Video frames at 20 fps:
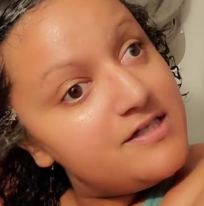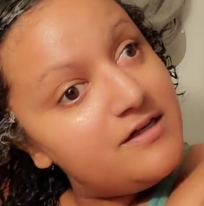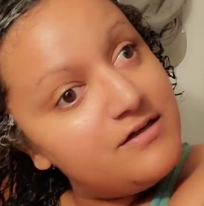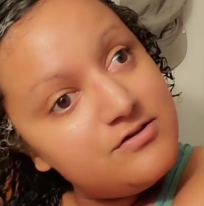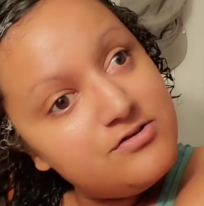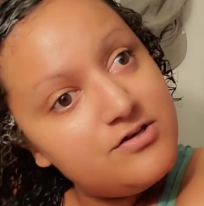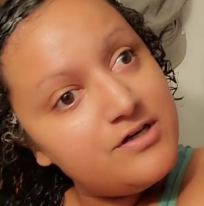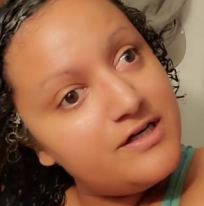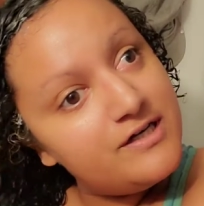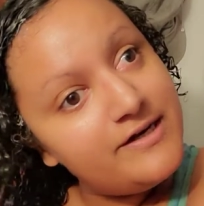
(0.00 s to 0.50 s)

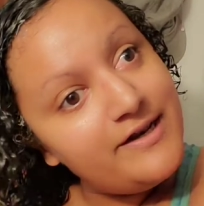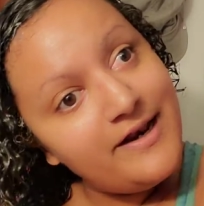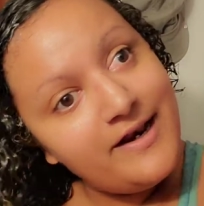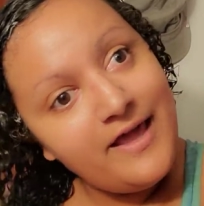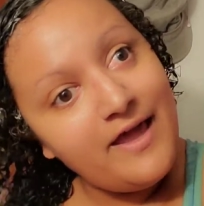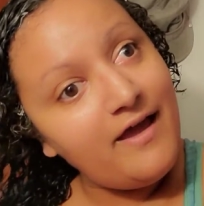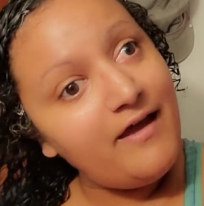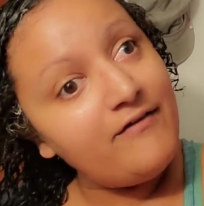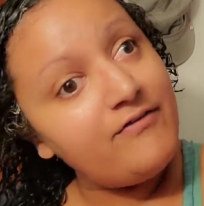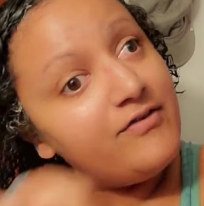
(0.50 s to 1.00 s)
children in
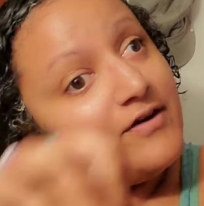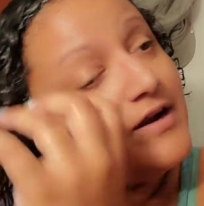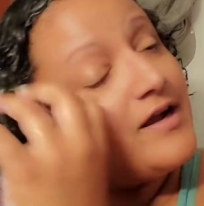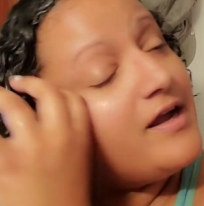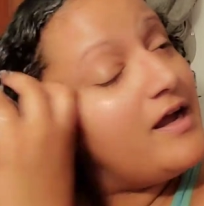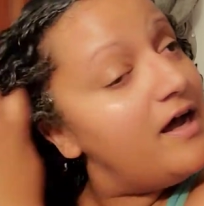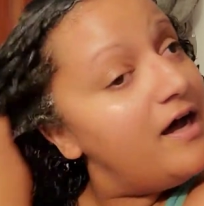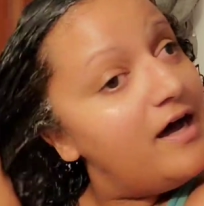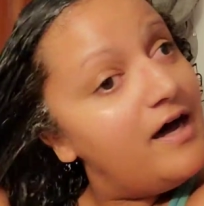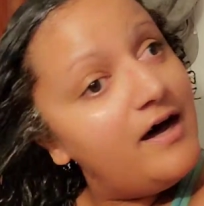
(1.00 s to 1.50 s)

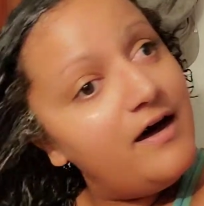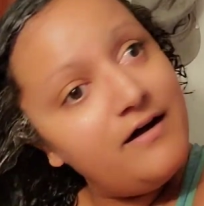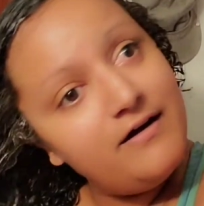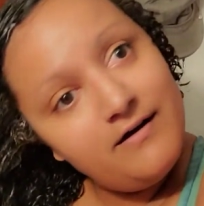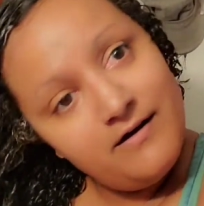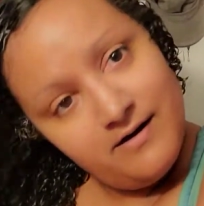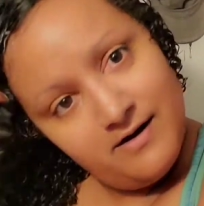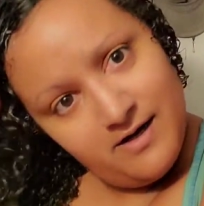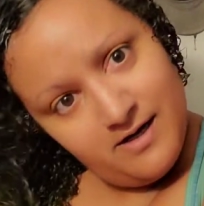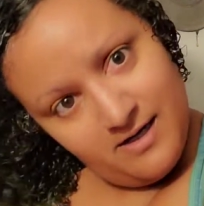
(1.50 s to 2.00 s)
Africa, or,
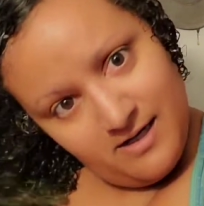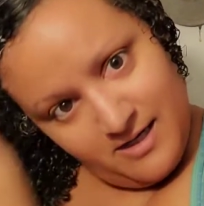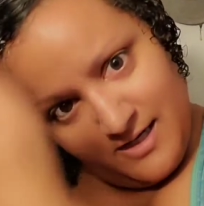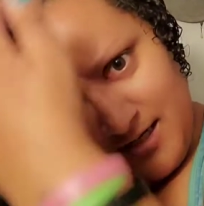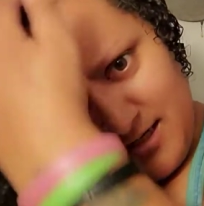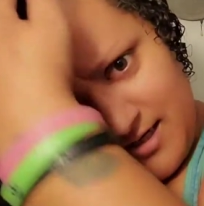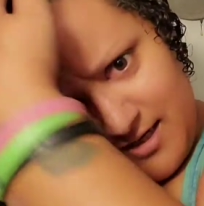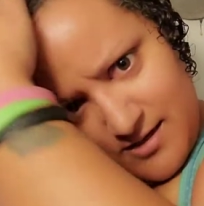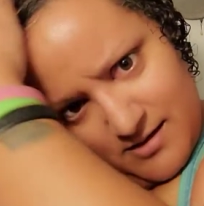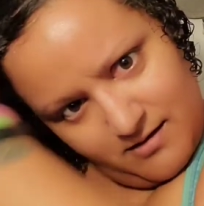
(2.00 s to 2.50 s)

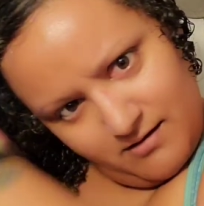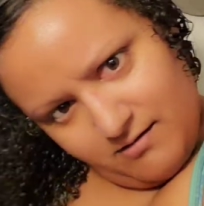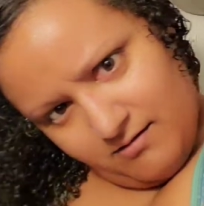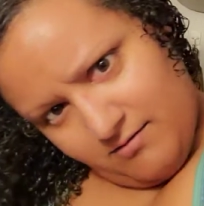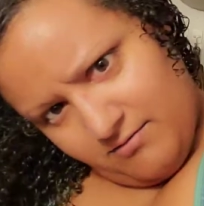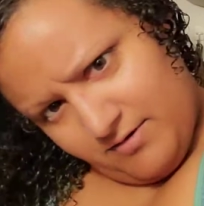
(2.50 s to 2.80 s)
you know,